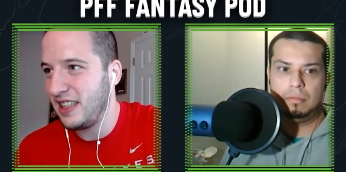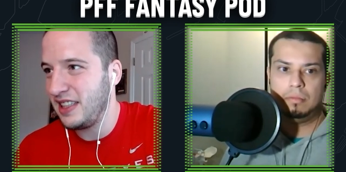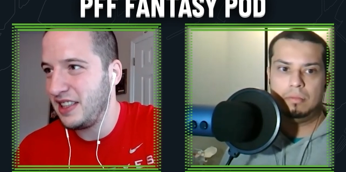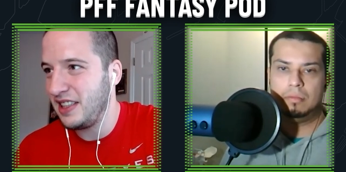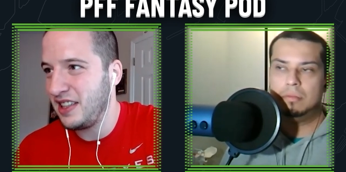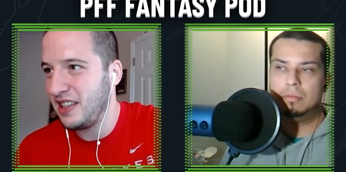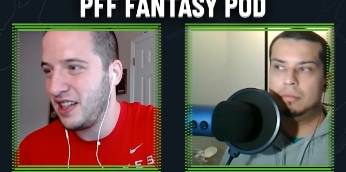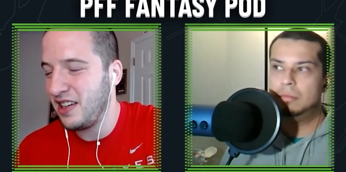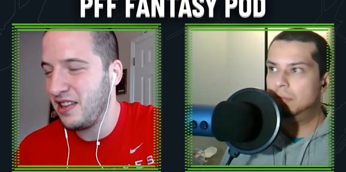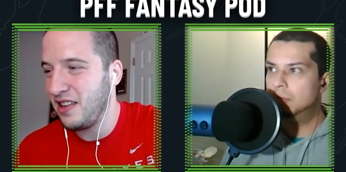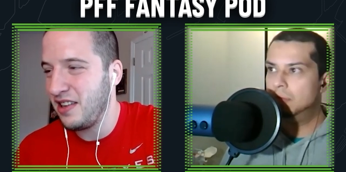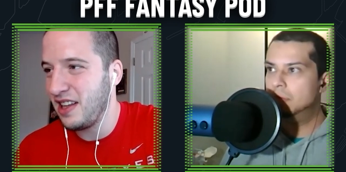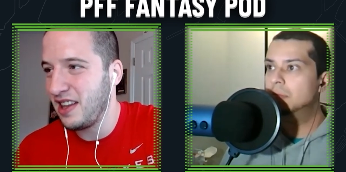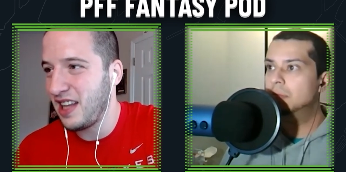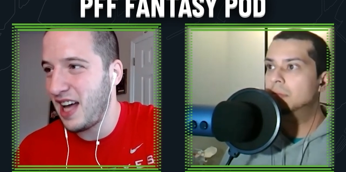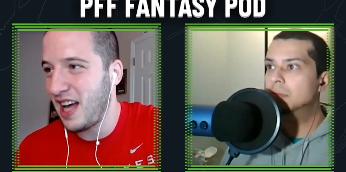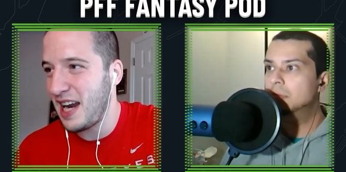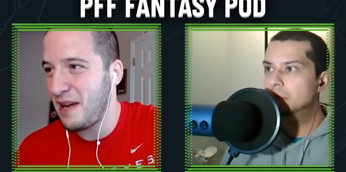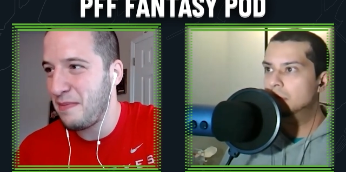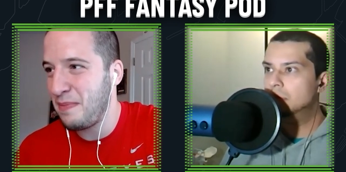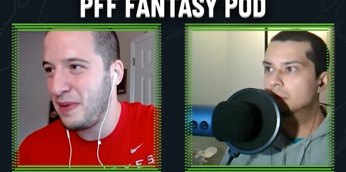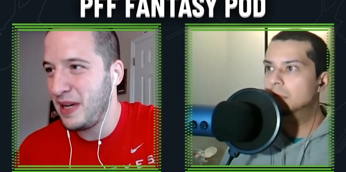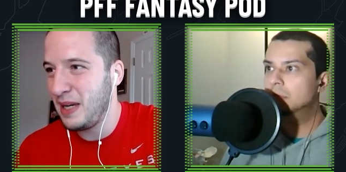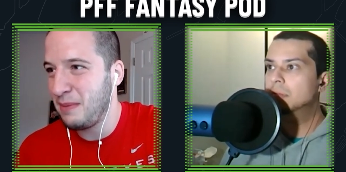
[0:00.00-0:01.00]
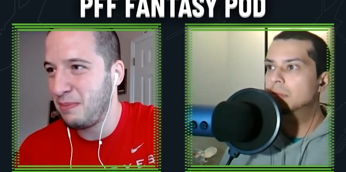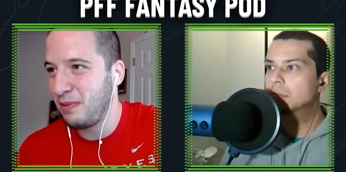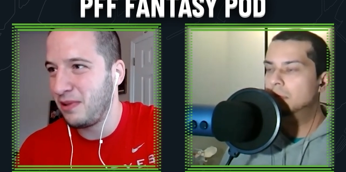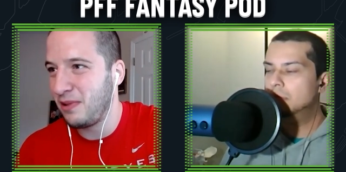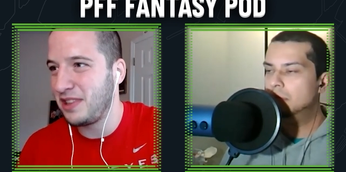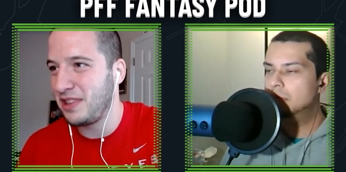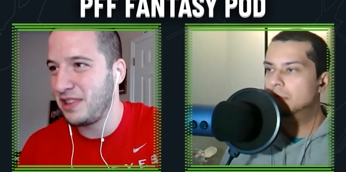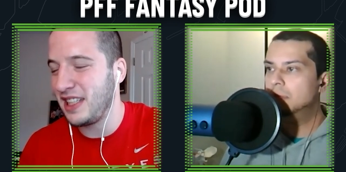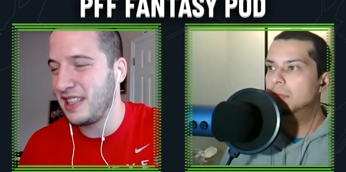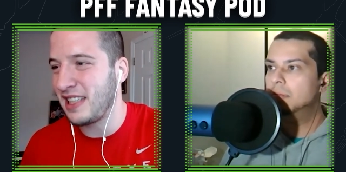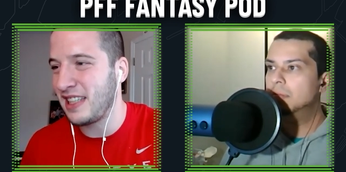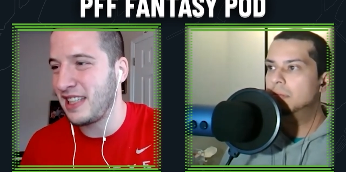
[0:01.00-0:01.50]
Speaker 1: And you know, a lot of
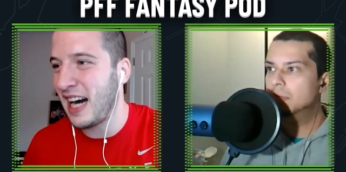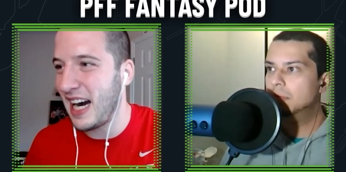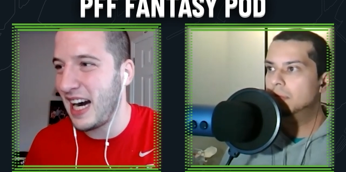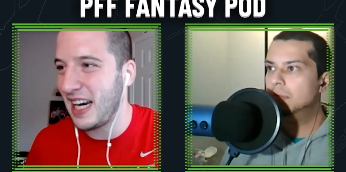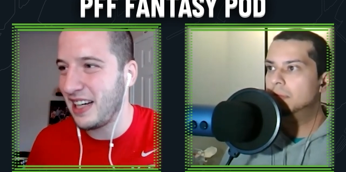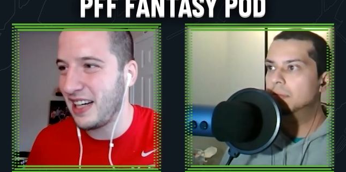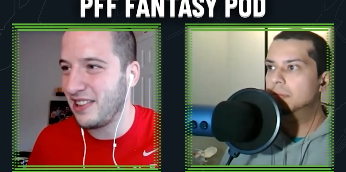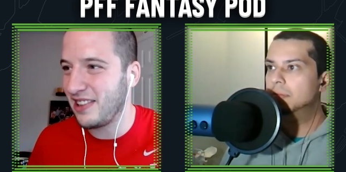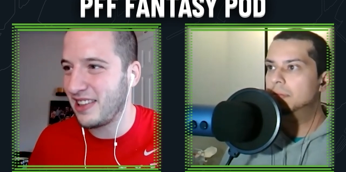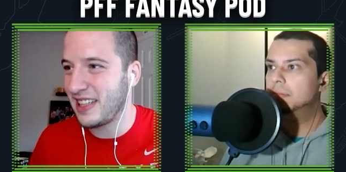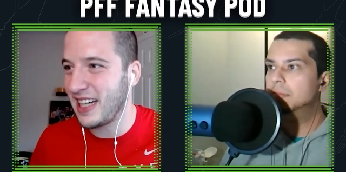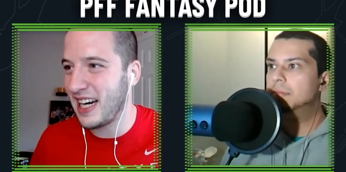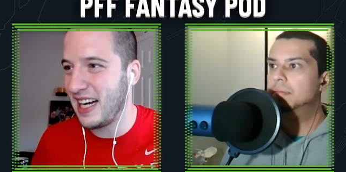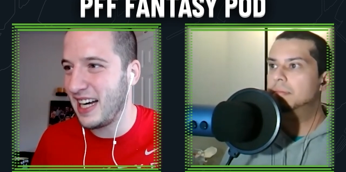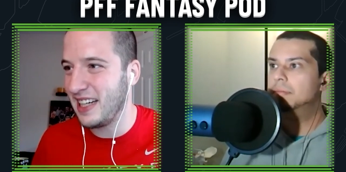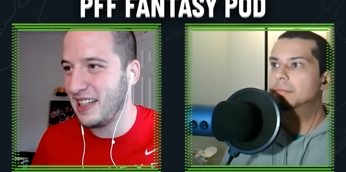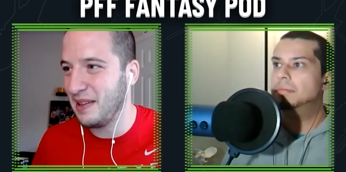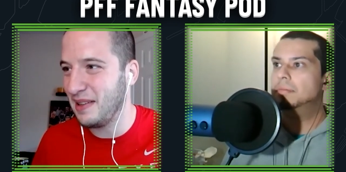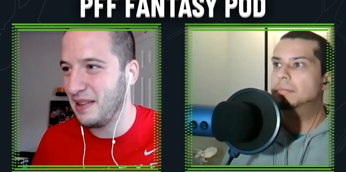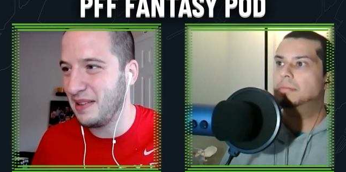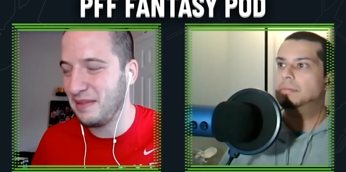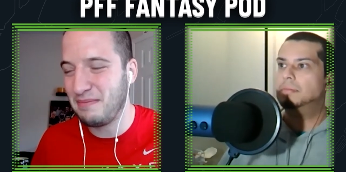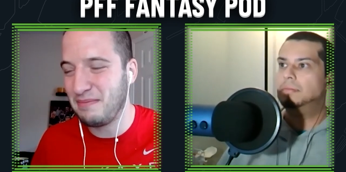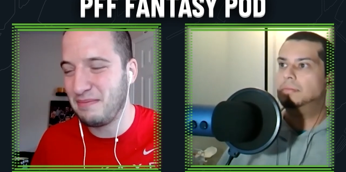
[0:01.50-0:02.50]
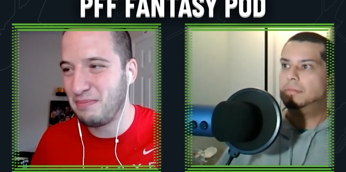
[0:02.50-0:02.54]
people's entire kind of